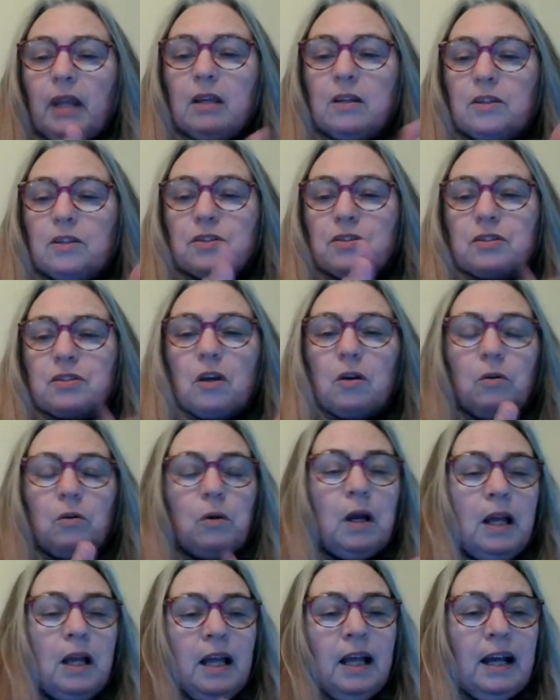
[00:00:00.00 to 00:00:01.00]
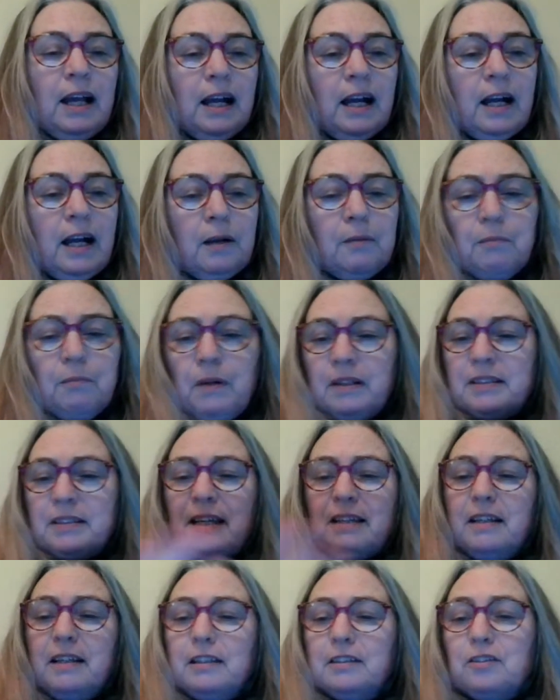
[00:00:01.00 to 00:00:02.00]
So
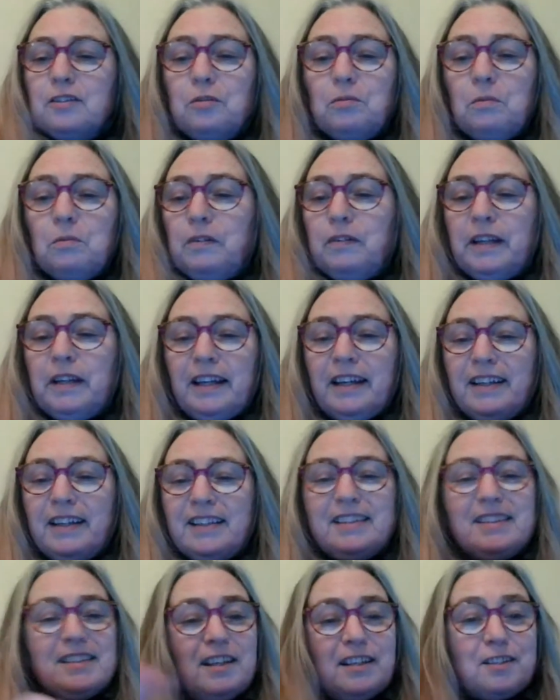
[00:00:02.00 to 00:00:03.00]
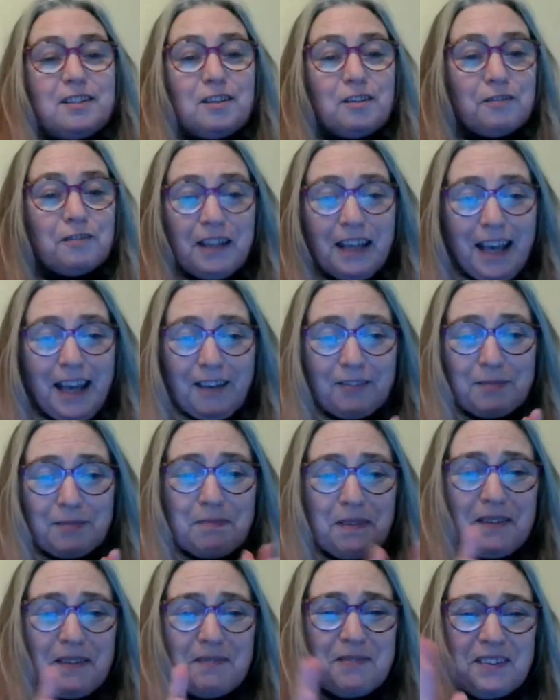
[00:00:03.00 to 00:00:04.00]
Danielle, don't worry, it's lovely having
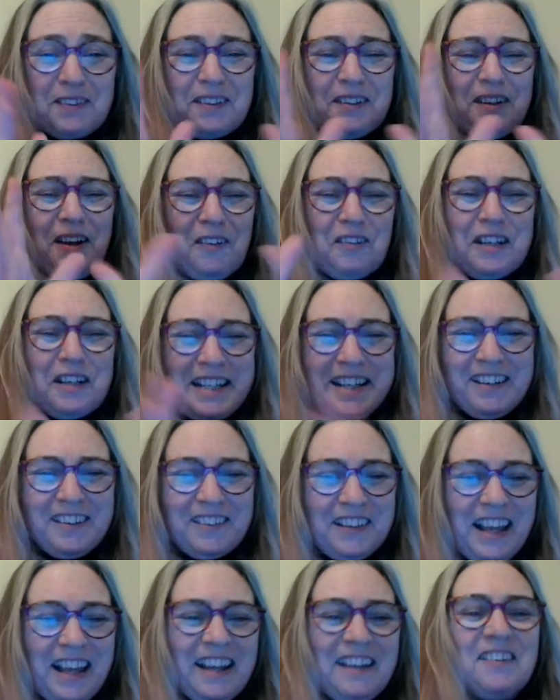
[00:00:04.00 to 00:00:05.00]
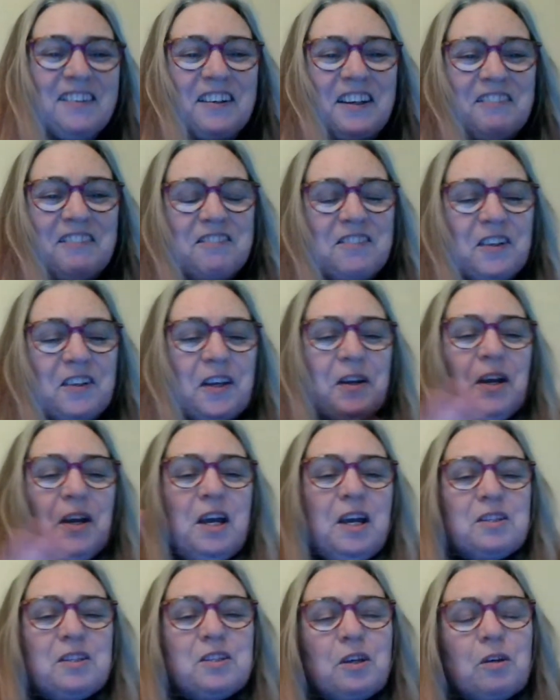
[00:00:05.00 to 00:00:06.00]
people already on there looking for you.
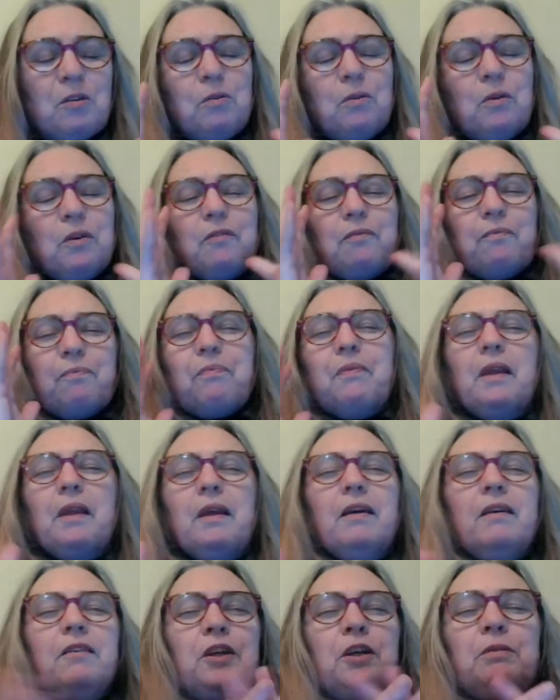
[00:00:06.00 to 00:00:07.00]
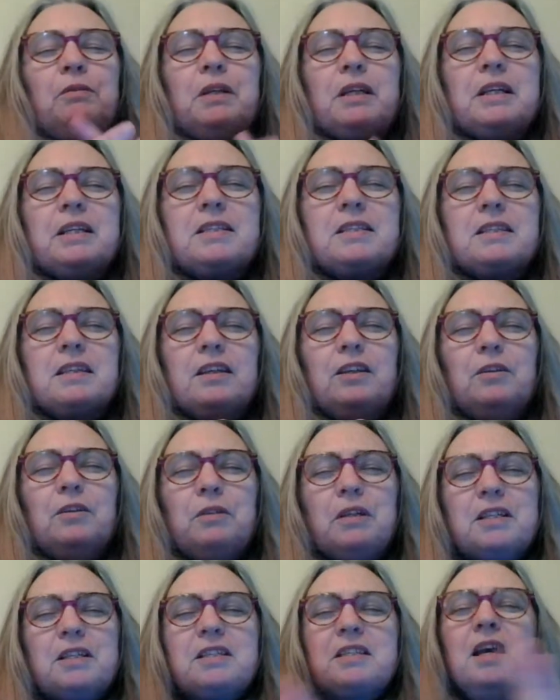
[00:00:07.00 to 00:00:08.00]
So Eunice,
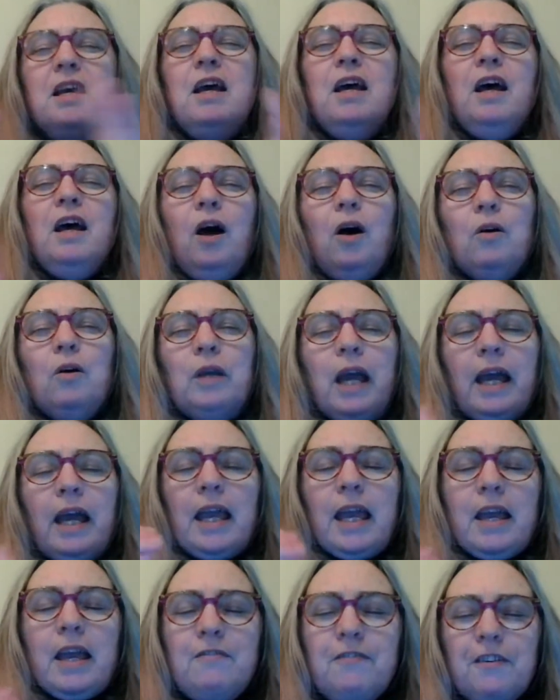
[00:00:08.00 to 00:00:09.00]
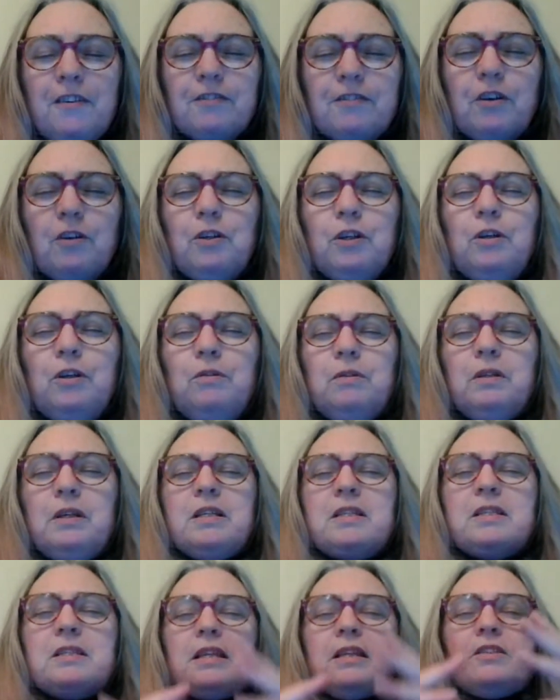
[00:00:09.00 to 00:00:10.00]
okay, if I've got
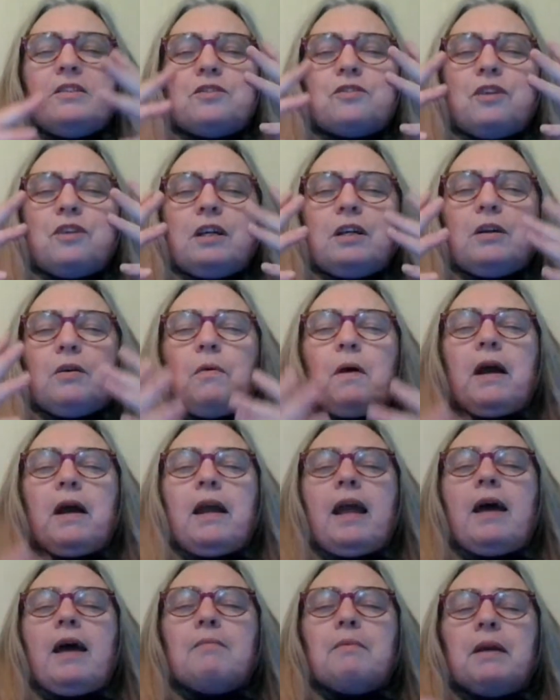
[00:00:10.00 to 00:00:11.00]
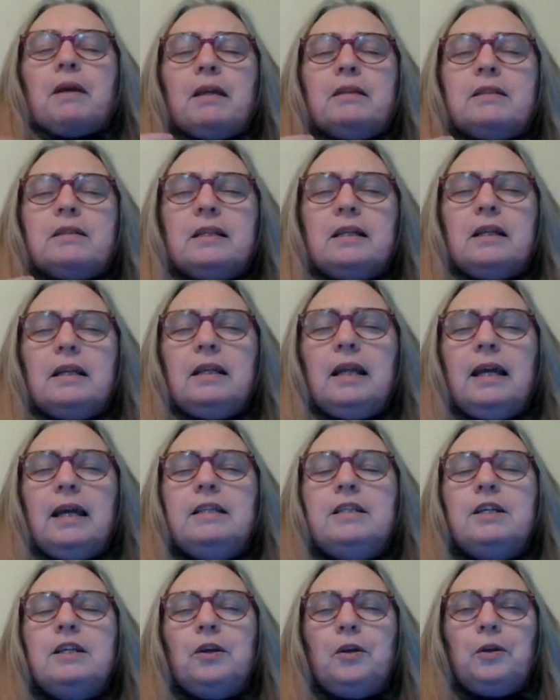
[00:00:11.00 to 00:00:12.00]
Eunice, then straight away I'm getting a
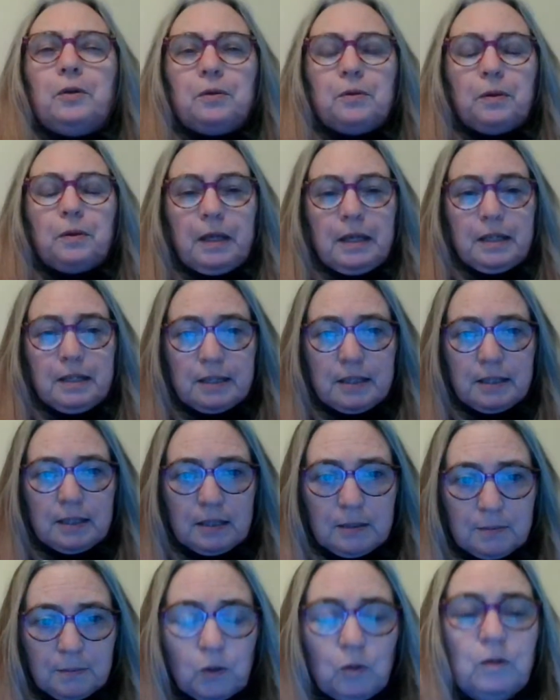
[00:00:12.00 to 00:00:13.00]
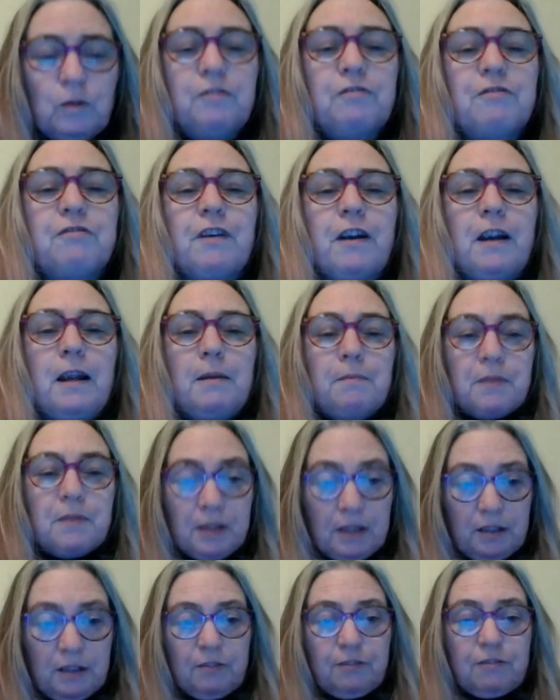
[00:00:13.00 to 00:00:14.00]
lady who is smaller frame,
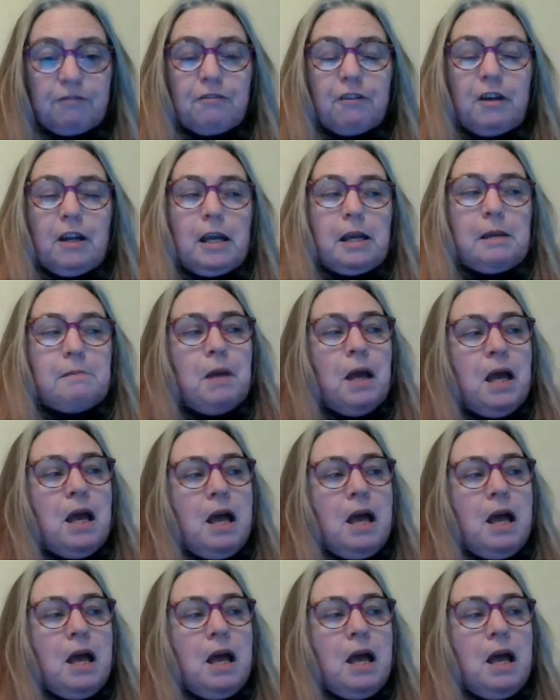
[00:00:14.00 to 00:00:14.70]
thinner frame.